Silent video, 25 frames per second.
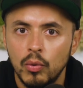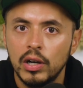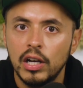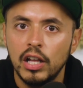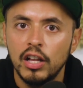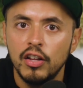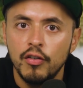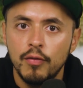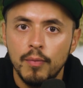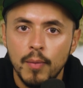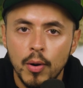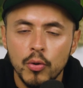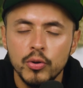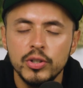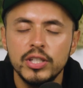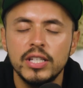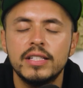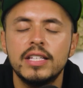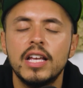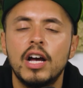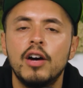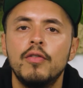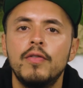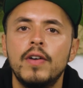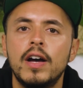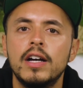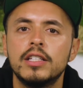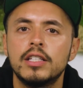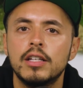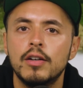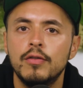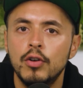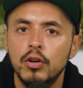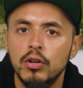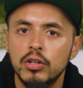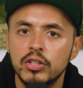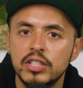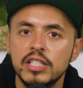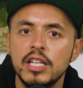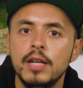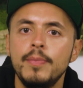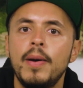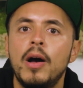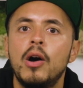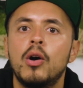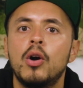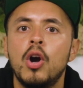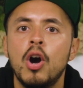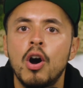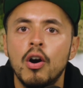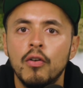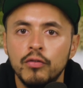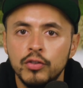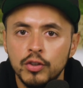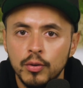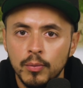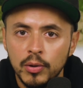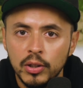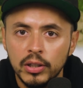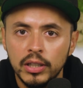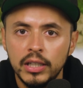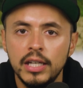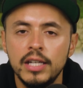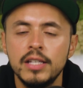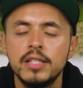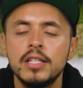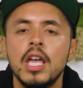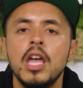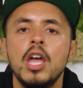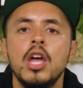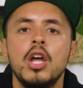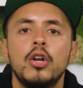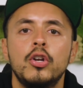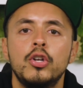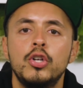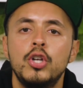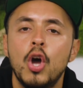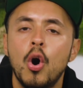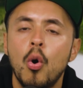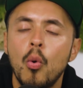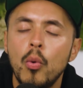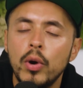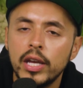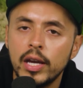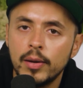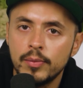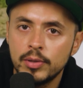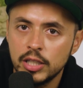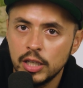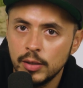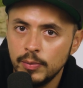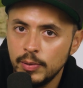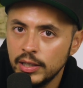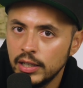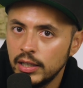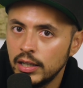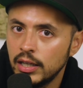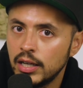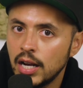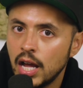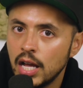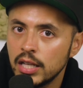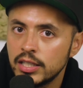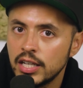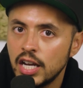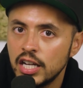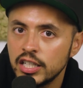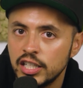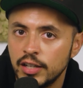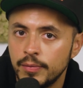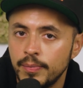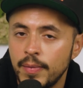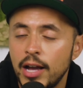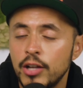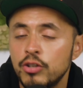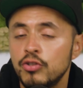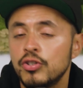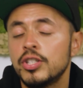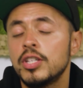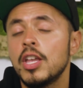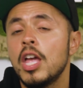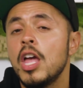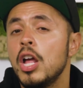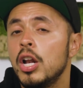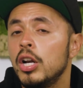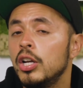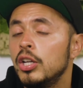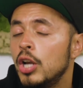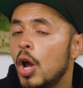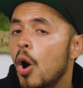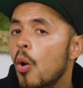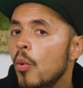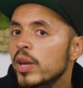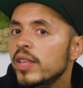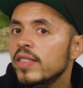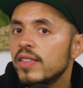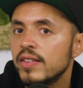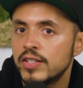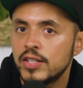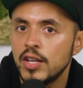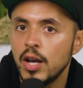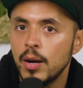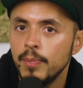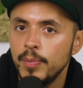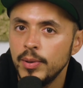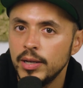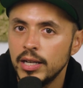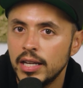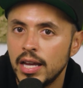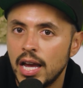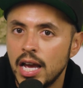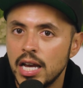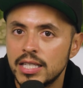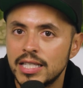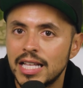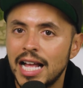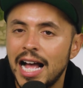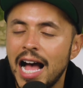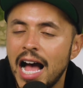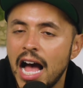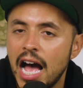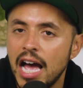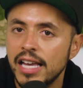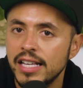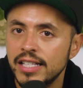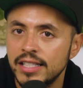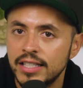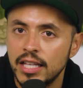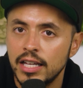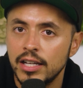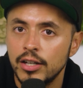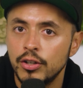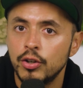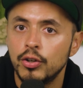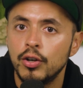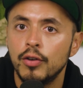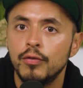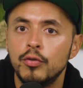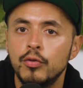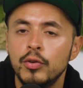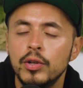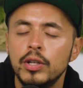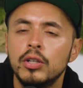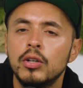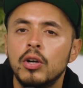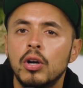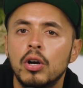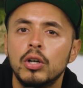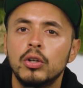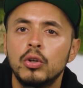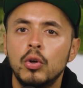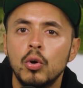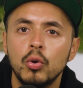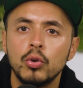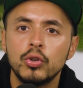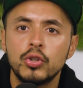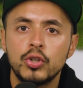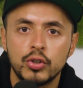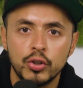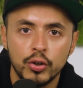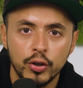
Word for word: What I love most is how fast I fall asleep, how comfortable it is, knowing I'm sleeping in a non toxic mattress, knowing this company has the highest standard of Green Guard Gold